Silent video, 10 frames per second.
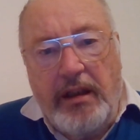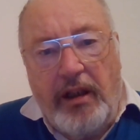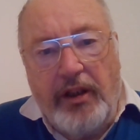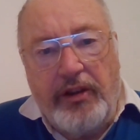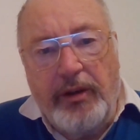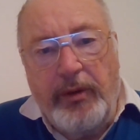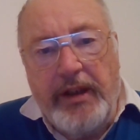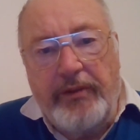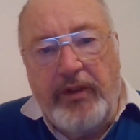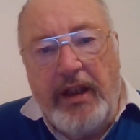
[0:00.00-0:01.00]
I agree with
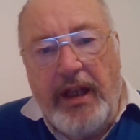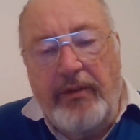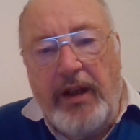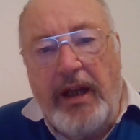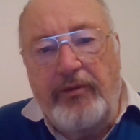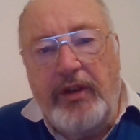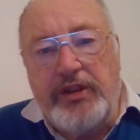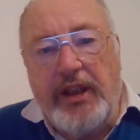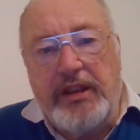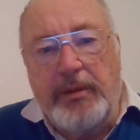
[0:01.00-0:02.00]
every
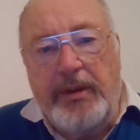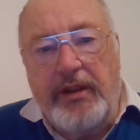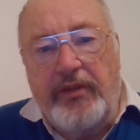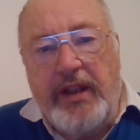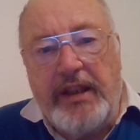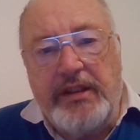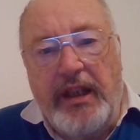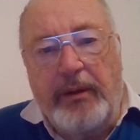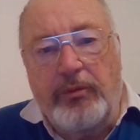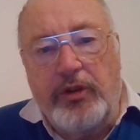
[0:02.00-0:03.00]
sentiment of that.
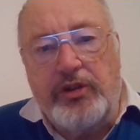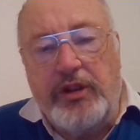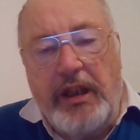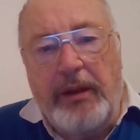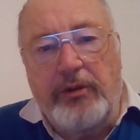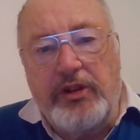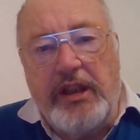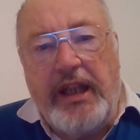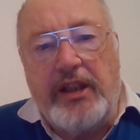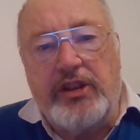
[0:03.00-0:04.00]
It was
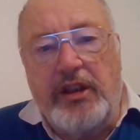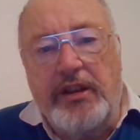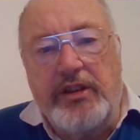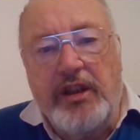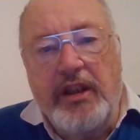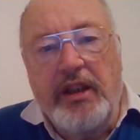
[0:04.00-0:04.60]
an excellent